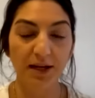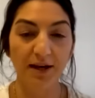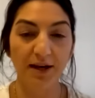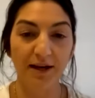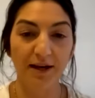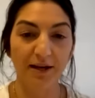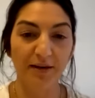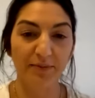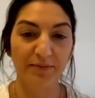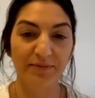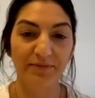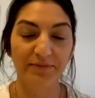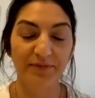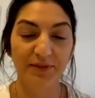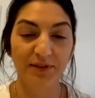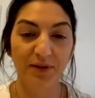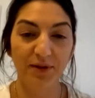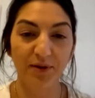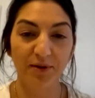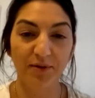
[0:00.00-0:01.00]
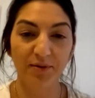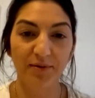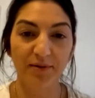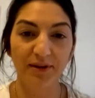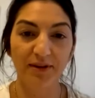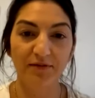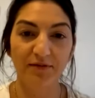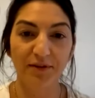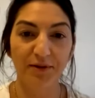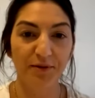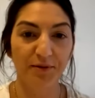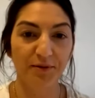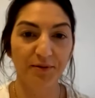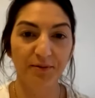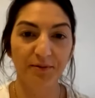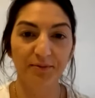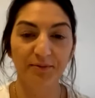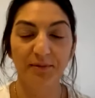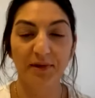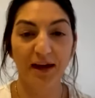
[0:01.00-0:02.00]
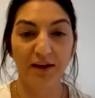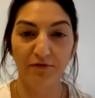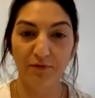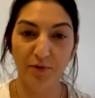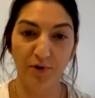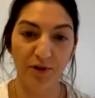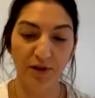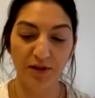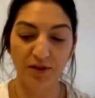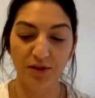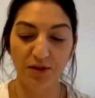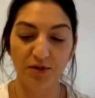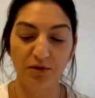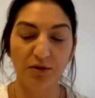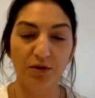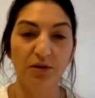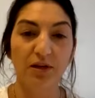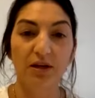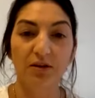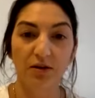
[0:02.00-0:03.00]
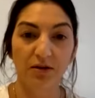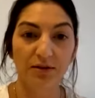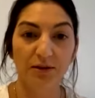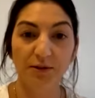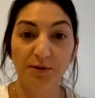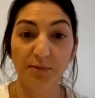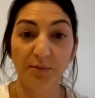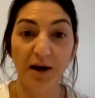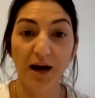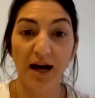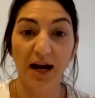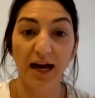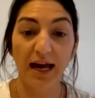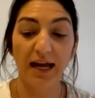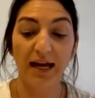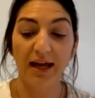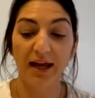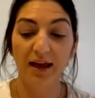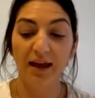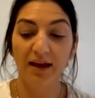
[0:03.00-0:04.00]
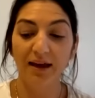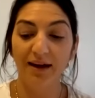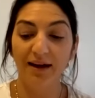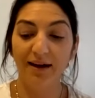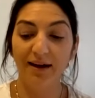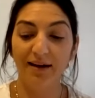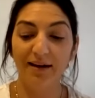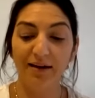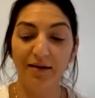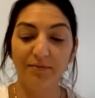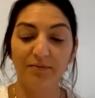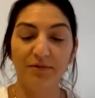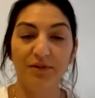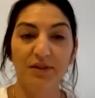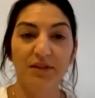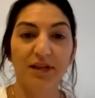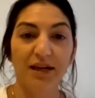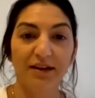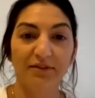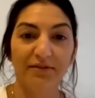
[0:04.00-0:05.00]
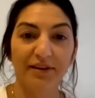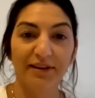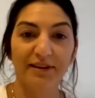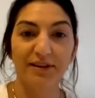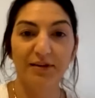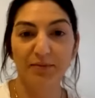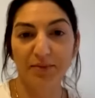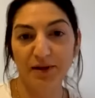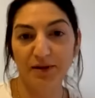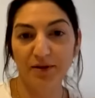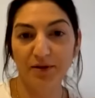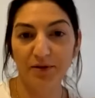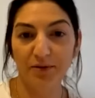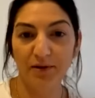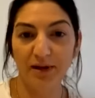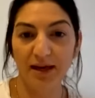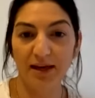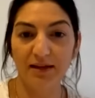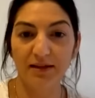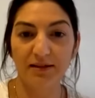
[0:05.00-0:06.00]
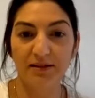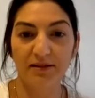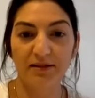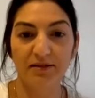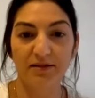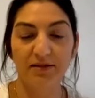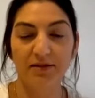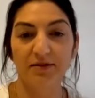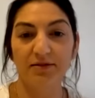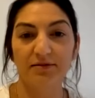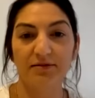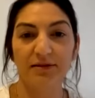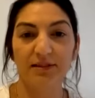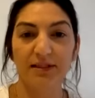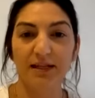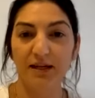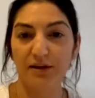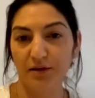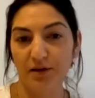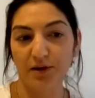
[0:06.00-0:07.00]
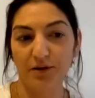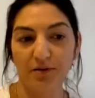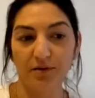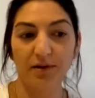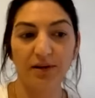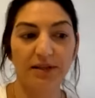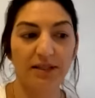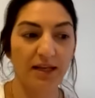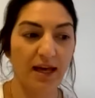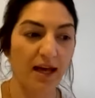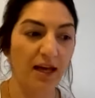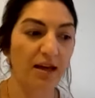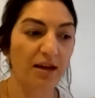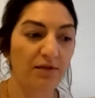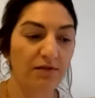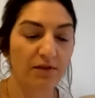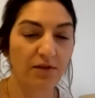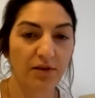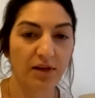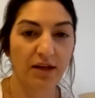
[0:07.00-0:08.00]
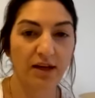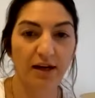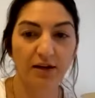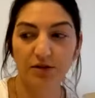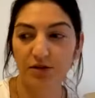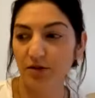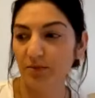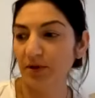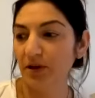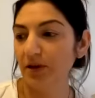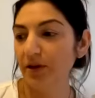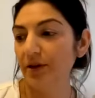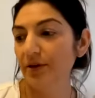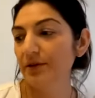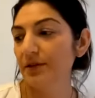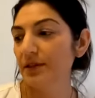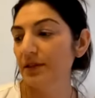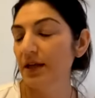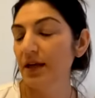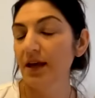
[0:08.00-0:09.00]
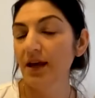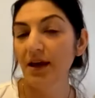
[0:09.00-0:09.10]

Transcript: Um, so if you have more than two, you can also buy um, just kind of like the pillowcase standalone set if you need extra pillows.